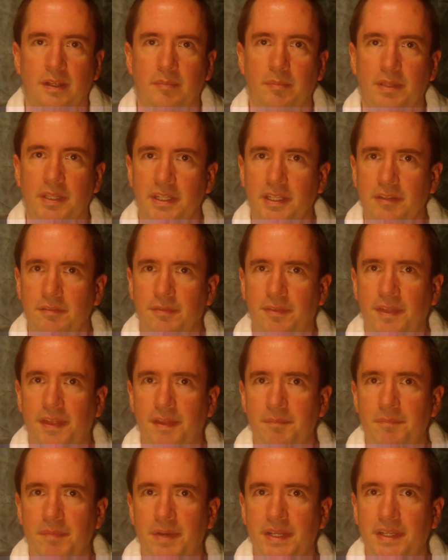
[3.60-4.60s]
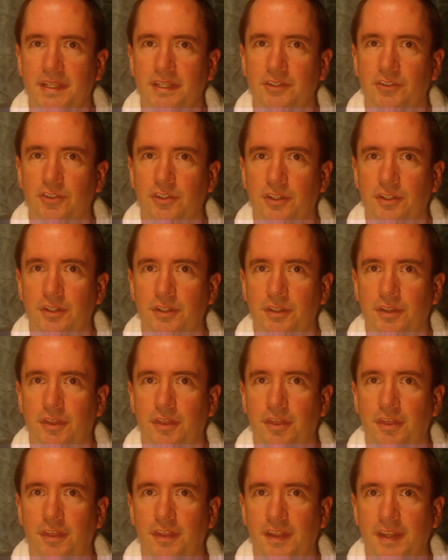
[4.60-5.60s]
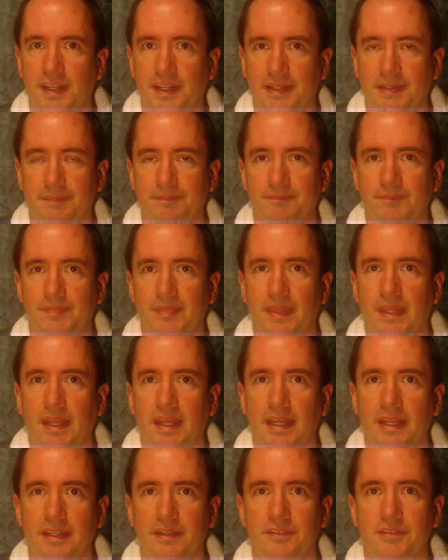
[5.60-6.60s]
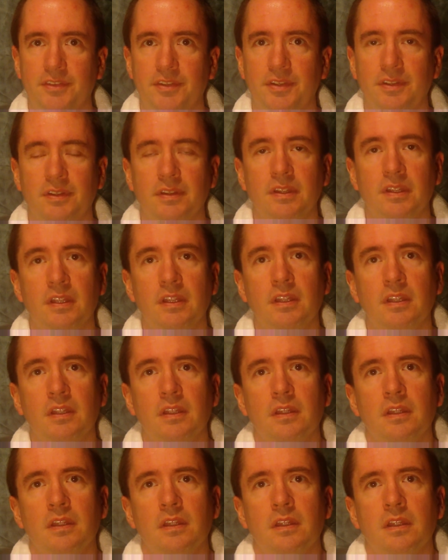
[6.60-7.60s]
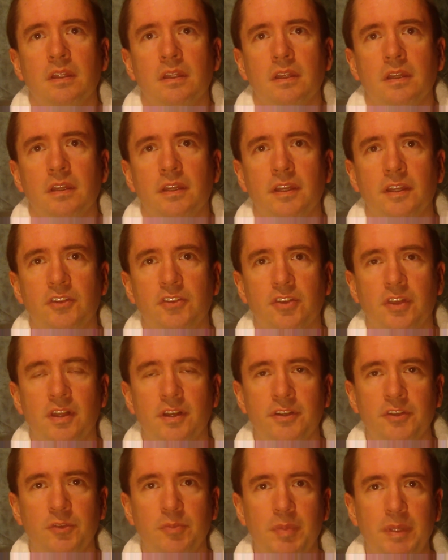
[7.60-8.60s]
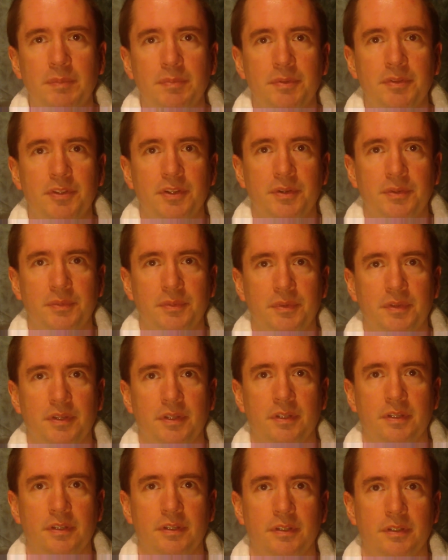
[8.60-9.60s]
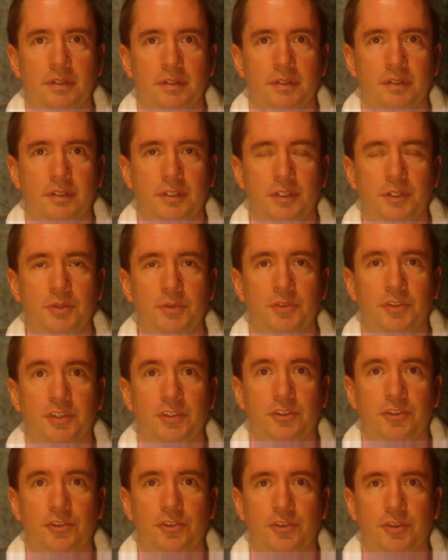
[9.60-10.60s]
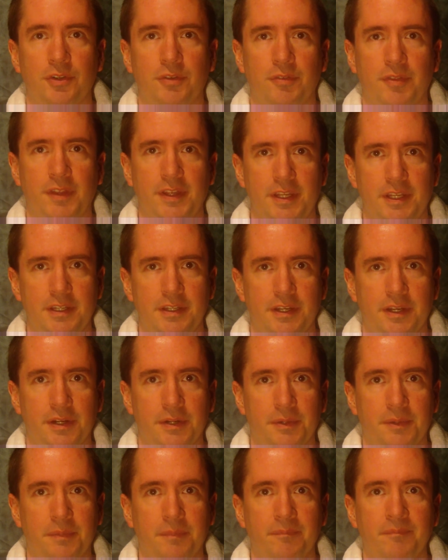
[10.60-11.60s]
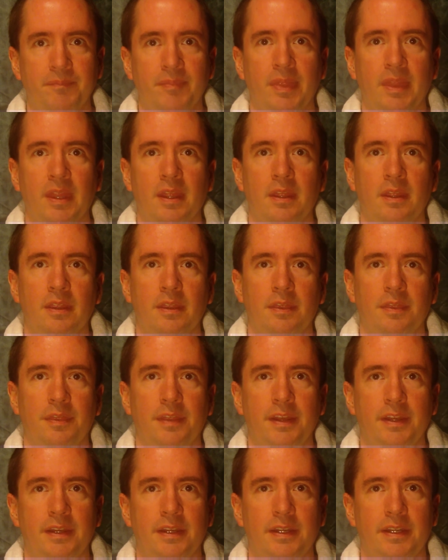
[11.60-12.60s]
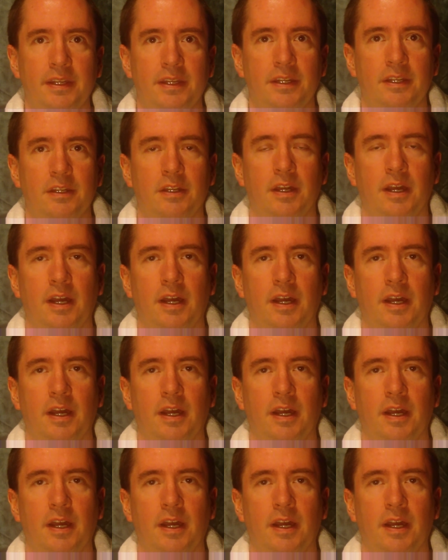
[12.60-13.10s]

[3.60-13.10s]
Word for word: I believe that money is a good thing, and as long as people don't use it to serve the ego, they